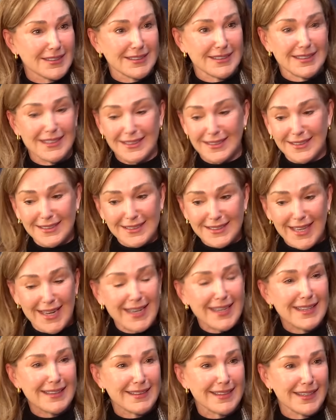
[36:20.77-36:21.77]
It doesn't say
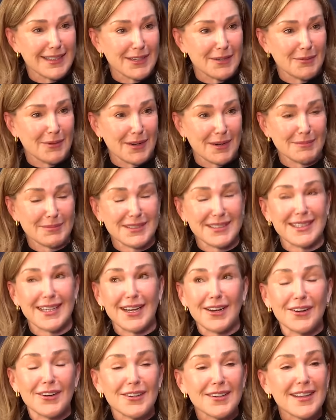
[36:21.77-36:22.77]
anything anywhere. I'm
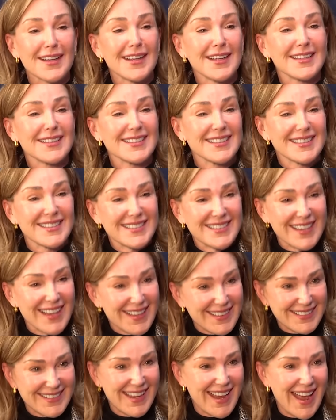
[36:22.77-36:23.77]
scared to
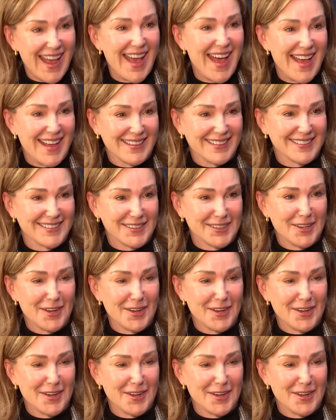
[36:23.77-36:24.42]
death to ask.